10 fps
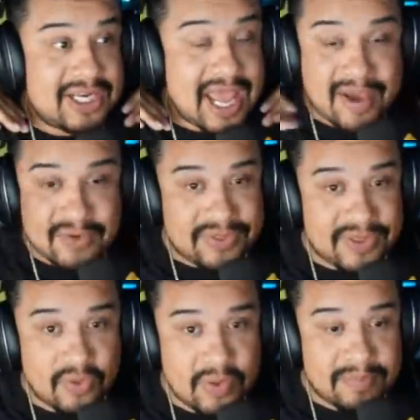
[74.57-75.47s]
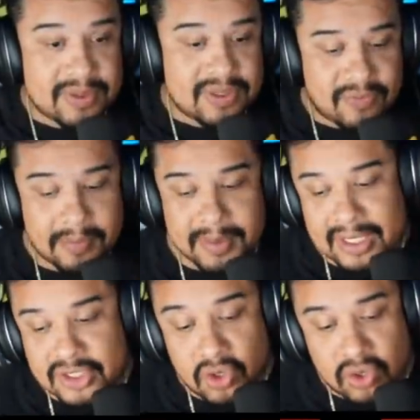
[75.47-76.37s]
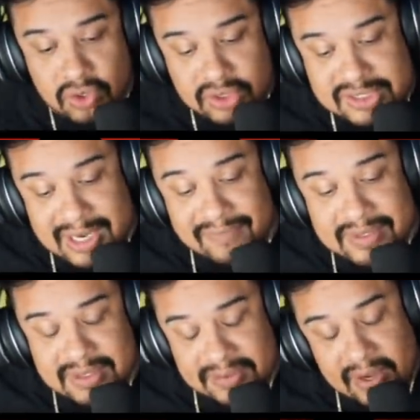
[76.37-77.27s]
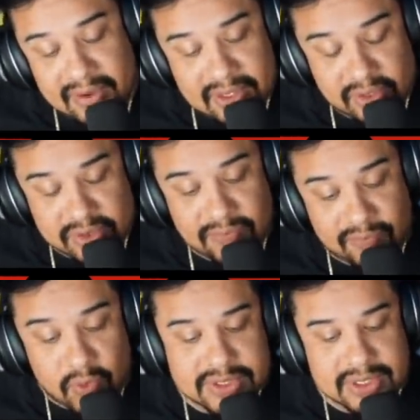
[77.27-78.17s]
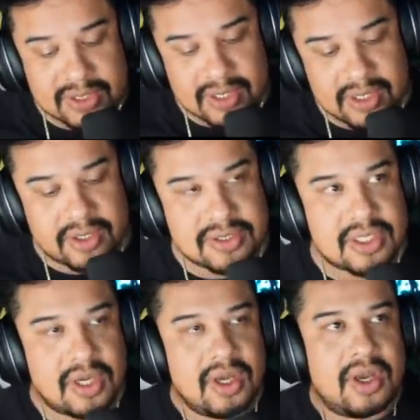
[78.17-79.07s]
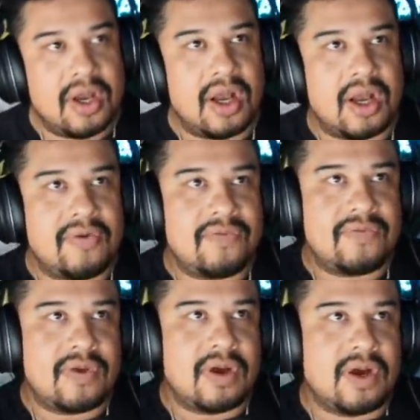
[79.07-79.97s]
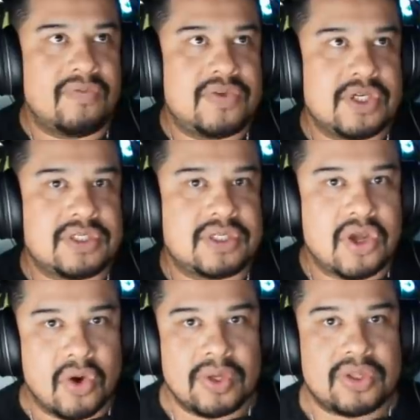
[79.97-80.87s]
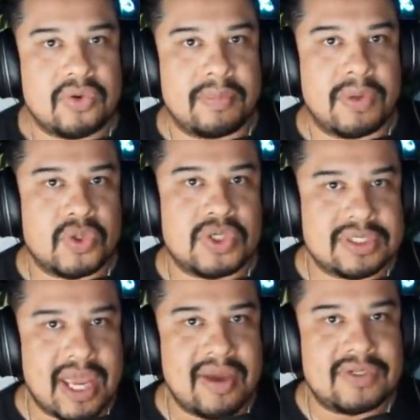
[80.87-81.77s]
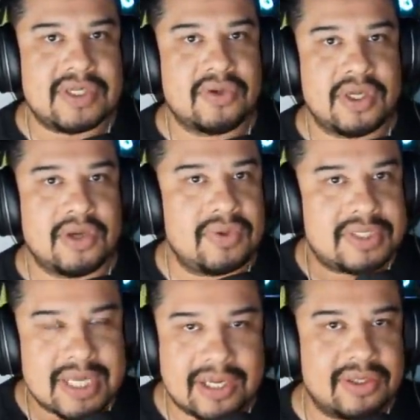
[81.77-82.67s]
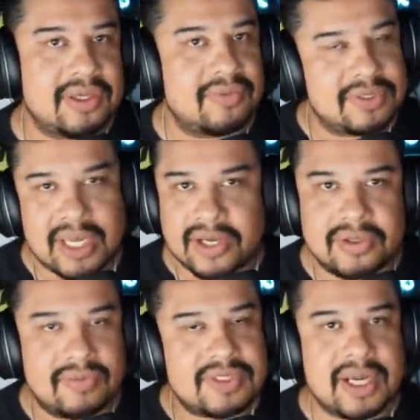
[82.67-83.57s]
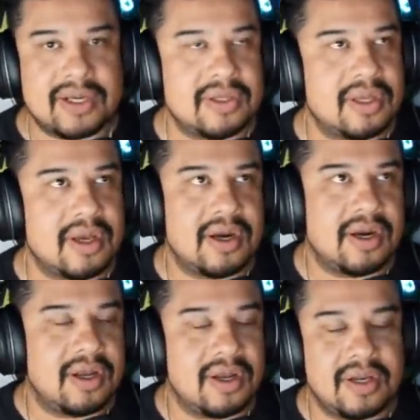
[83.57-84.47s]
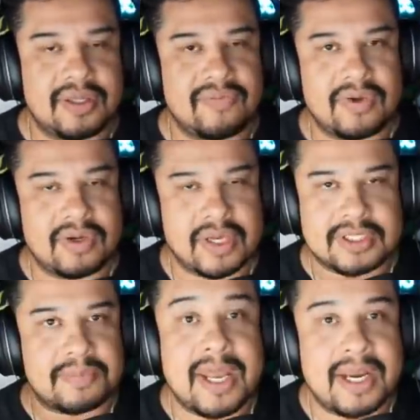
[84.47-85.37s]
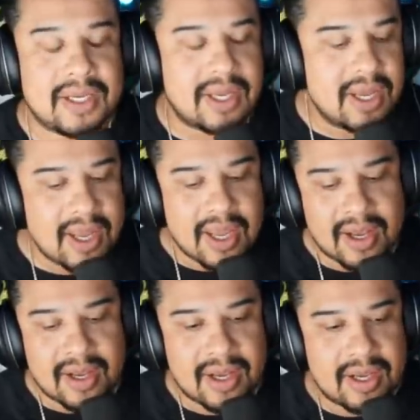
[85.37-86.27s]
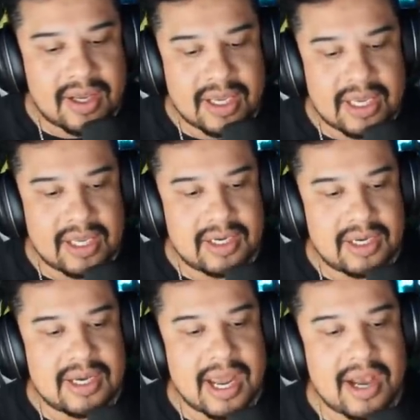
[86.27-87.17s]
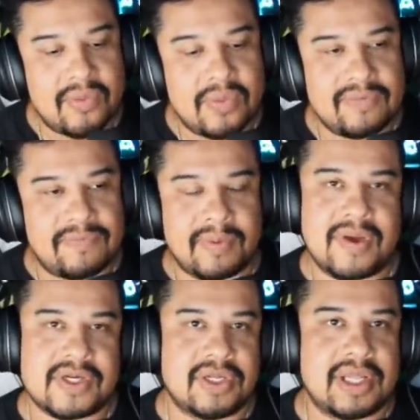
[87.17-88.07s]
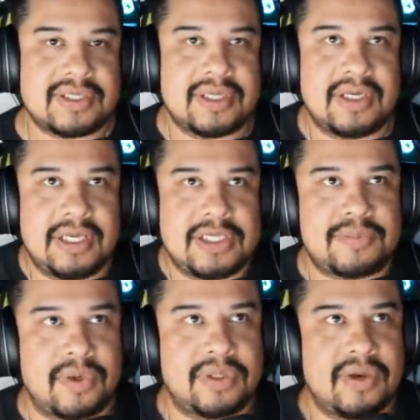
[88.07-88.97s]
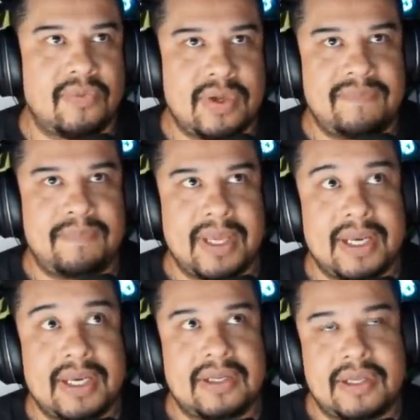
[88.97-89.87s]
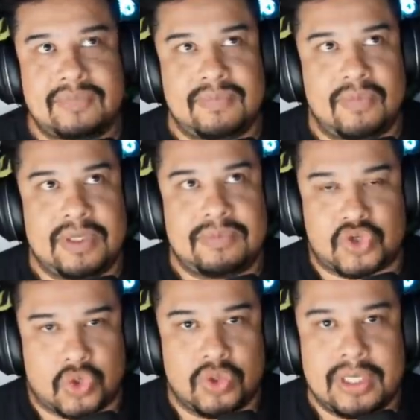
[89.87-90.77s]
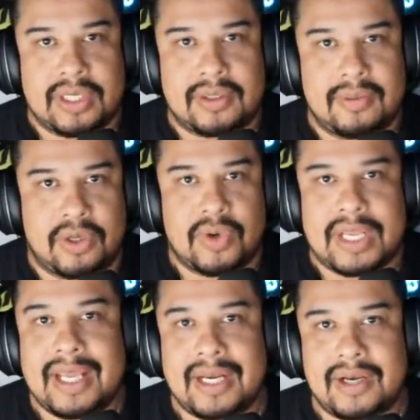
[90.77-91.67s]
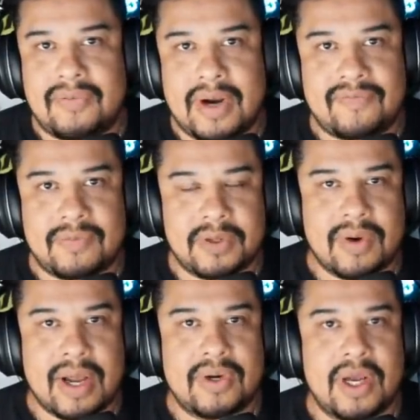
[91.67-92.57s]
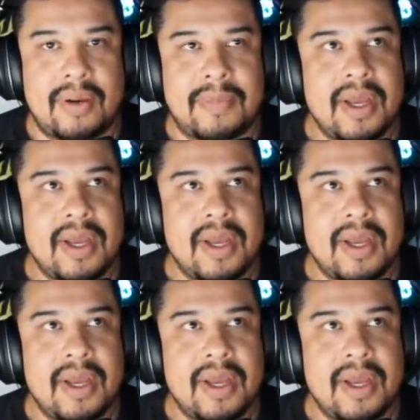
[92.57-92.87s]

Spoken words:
everything. We've been there from the beginning. So close to 14 years of just going through the motions every single year, recycling on a different cosmetic. And now we've professionalized an esport that we truly created right from the ground up.